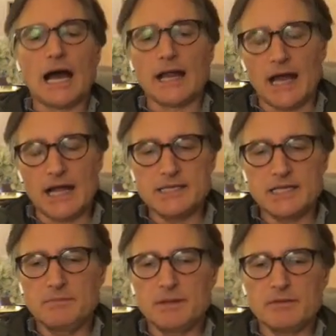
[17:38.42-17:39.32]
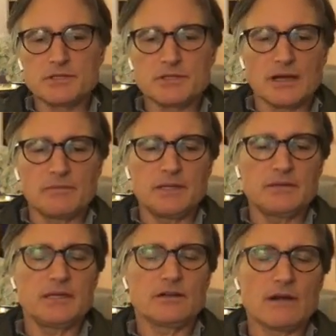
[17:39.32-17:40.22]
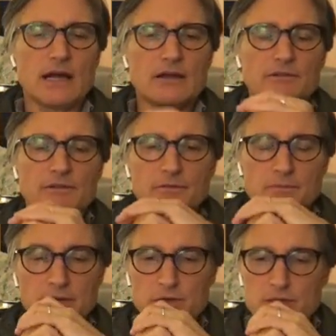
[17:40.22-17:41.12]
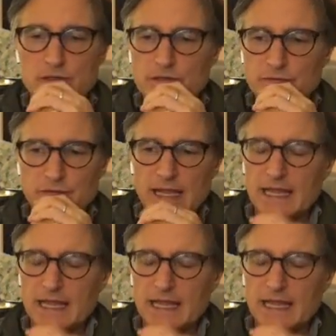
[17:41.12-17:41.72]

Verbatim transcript: I, I did a bit, reser- a bit did a crowdfund for BitReserve,